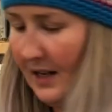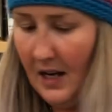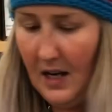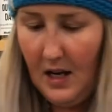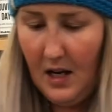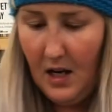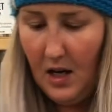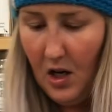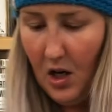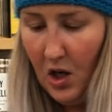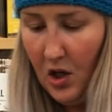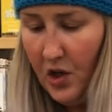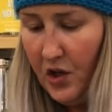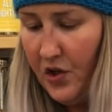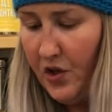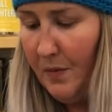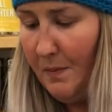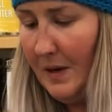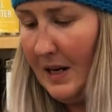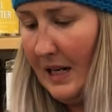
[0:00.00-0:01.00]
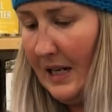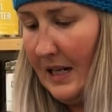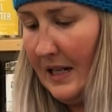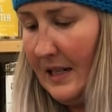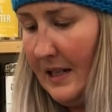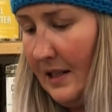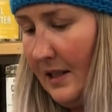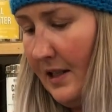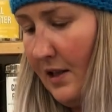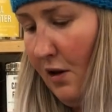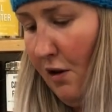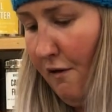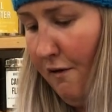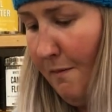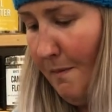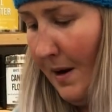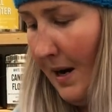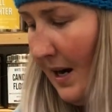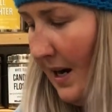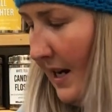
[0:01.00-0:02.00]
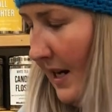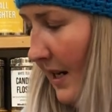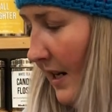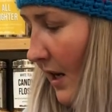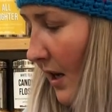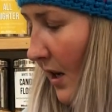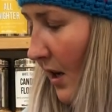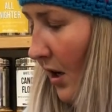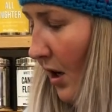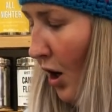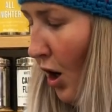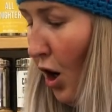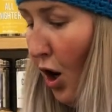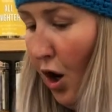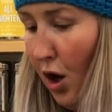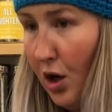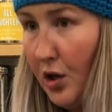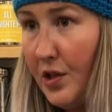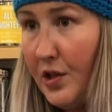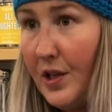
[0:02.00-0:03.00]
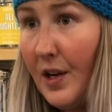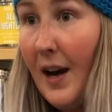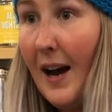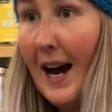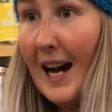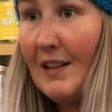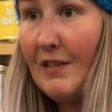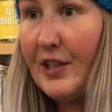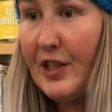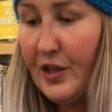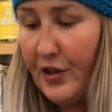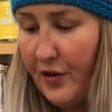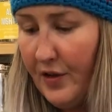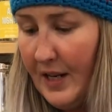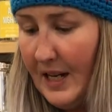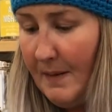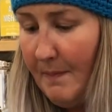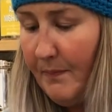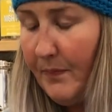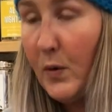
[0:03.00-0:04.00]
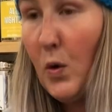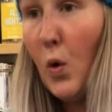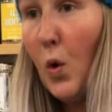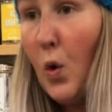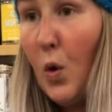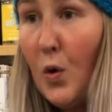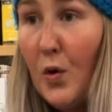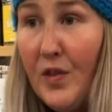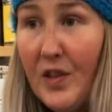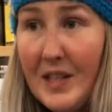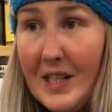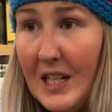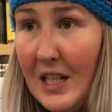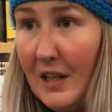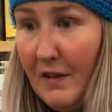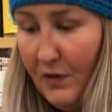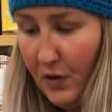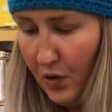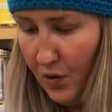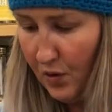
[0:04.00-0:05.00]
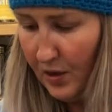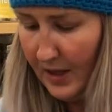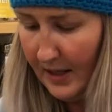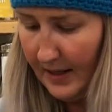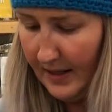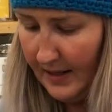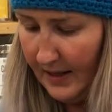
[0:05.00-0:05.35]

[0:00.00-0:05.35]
100 milliliters of my hot Irish cream or other tea of choice.